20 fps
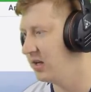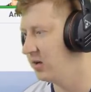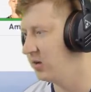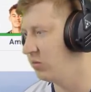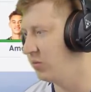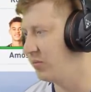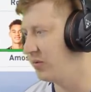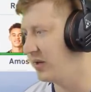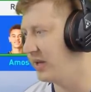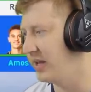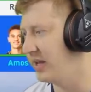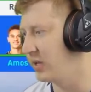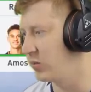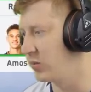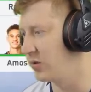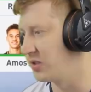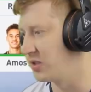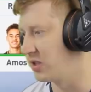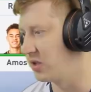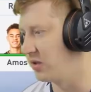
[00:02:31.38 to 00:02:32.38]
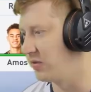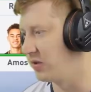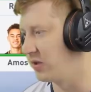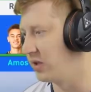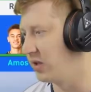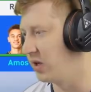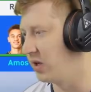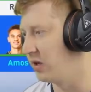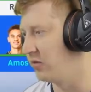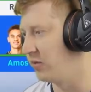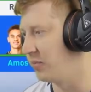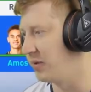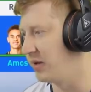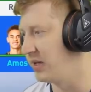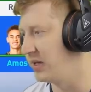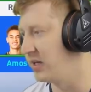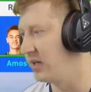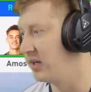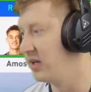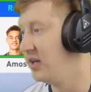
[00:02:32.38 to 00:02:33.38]
Uh, we'll play Edwards over over
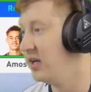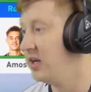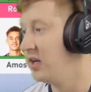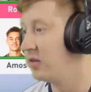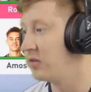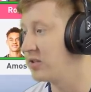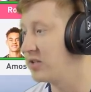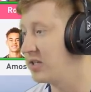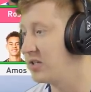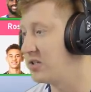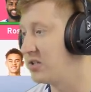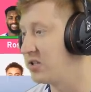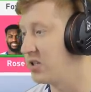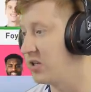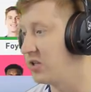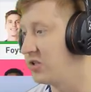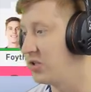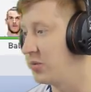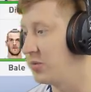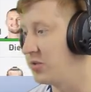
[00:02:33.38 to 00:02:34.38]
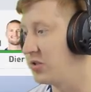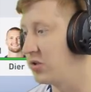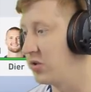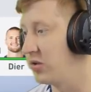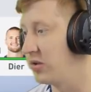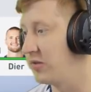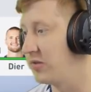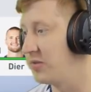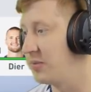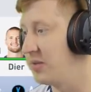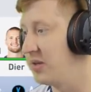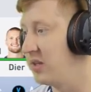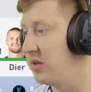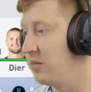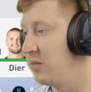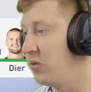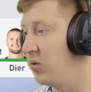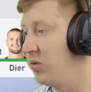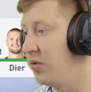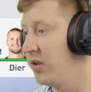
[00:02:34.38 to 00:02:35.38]
Baker. Rotation side should be strong enough to beat
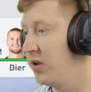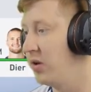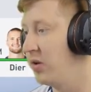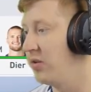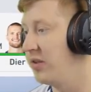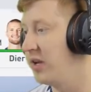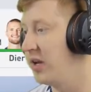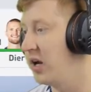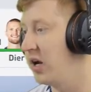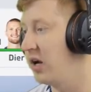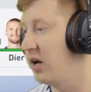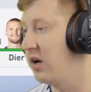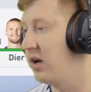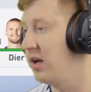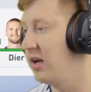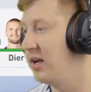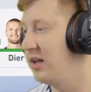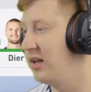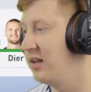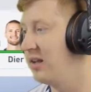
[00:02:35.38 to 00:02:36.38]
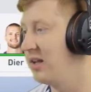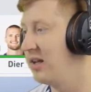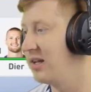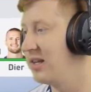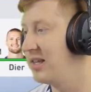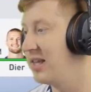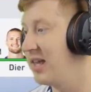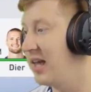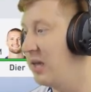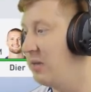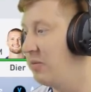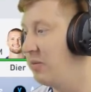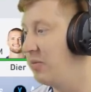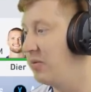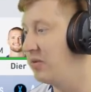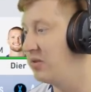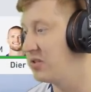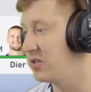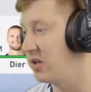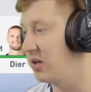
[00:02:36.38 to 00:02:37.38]
them, although they are a, a
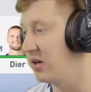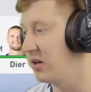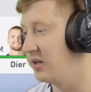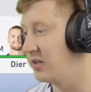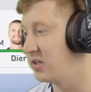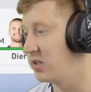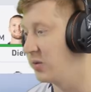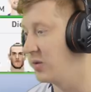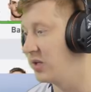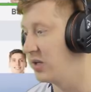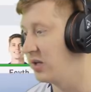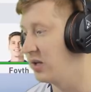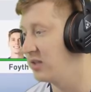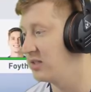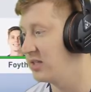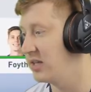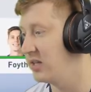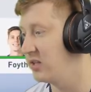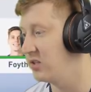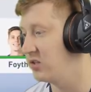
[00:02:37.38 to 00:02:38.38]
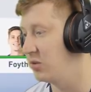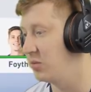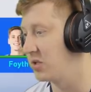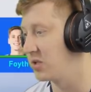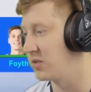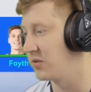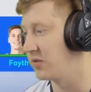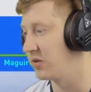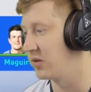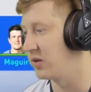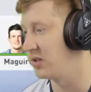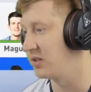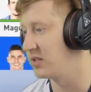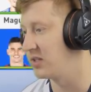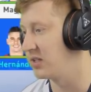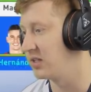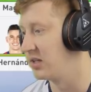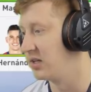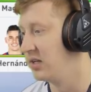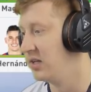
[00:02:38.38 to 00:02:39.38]
capable side, so we can't take too much for
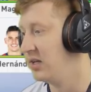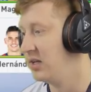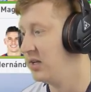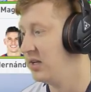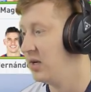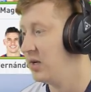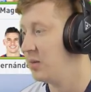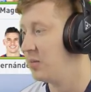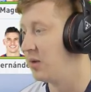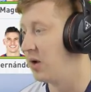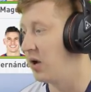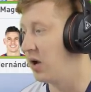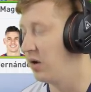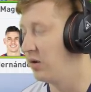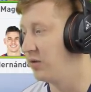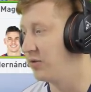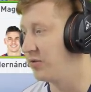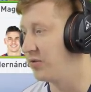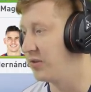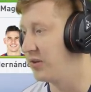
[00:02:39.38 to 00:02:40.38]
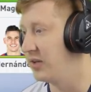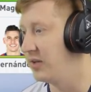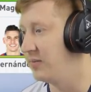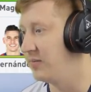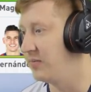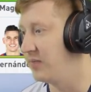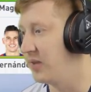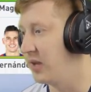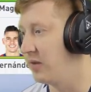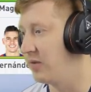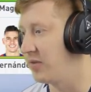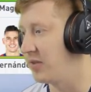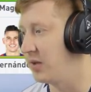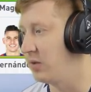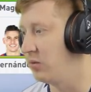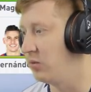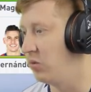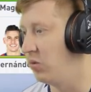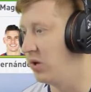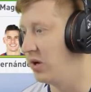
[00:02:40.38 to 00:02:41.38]
granted. But hopefully
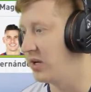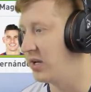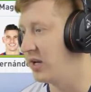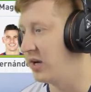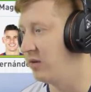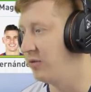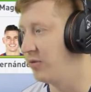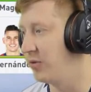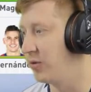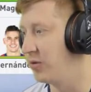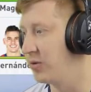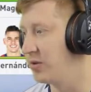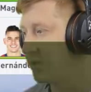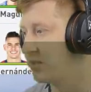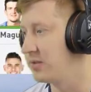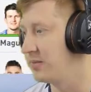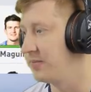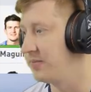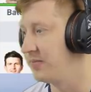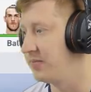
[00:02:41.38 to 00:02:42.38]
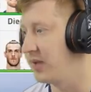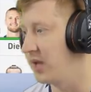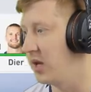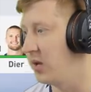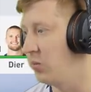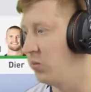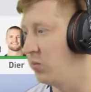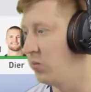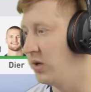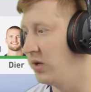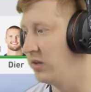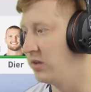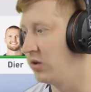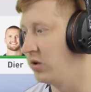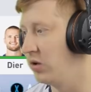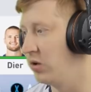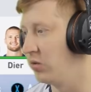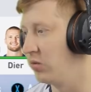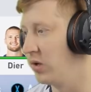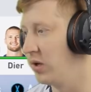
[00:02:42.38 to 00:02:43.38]
everything will work out for us, and in the
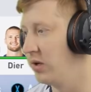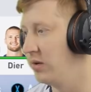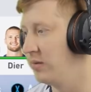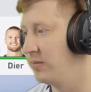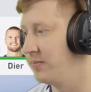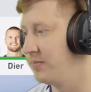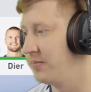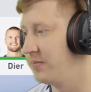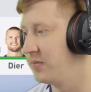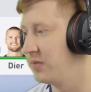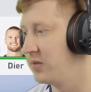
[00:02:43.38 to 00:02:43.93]
long run,